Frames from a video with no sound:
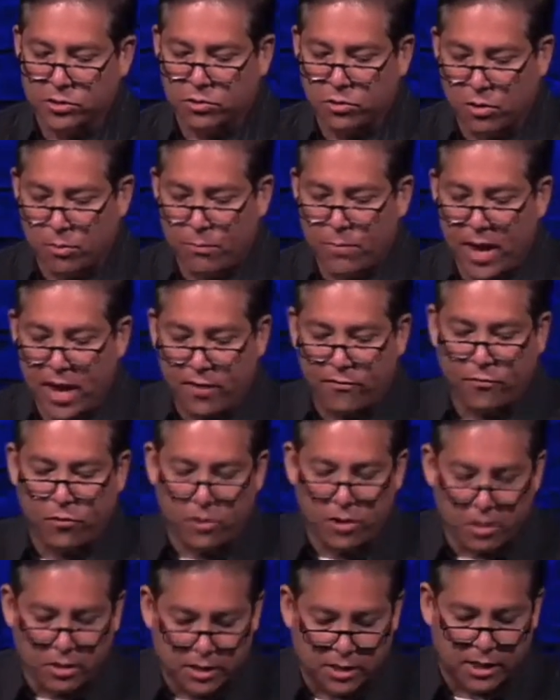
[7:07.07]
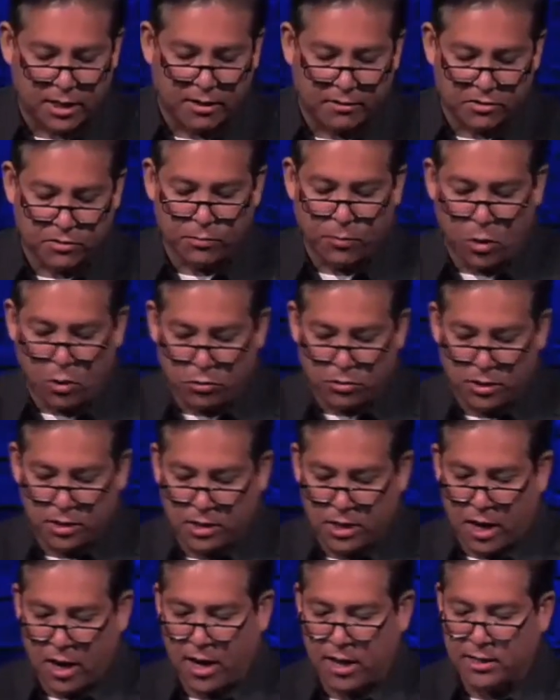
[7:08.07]
nor make for yourselves molded
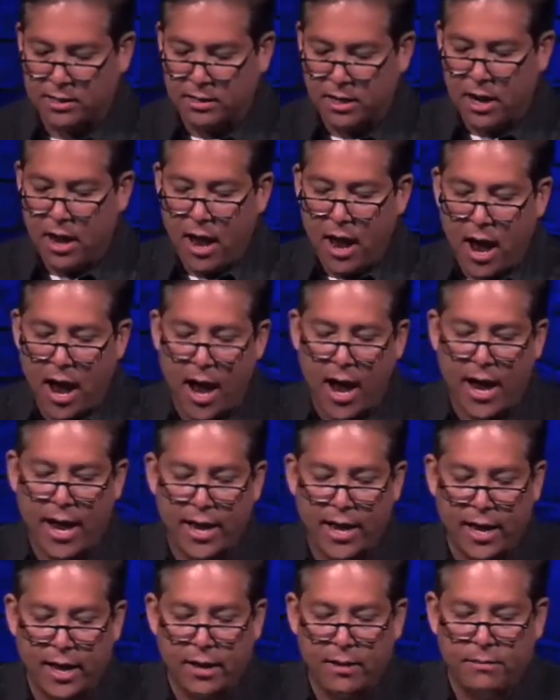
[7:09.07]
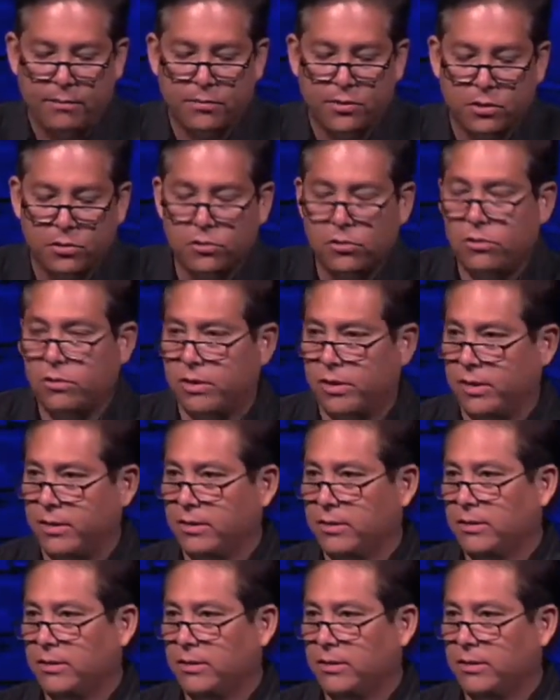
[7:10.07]
gods. I am the Lord.